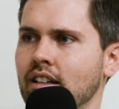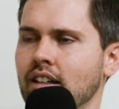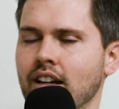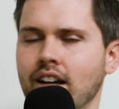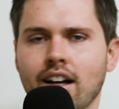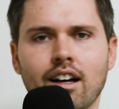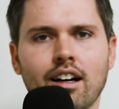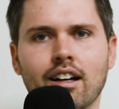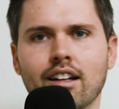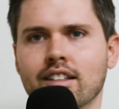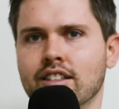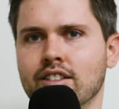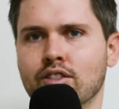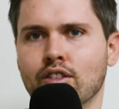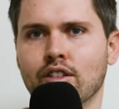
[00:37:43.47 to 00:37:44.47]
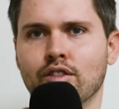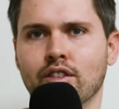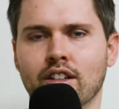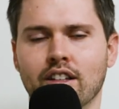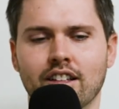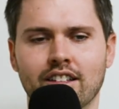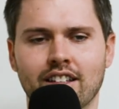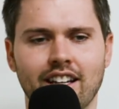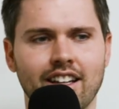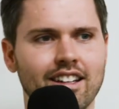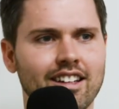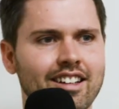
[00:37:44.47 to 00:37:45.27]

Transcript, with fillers: Ah, uh, it's a story for another day.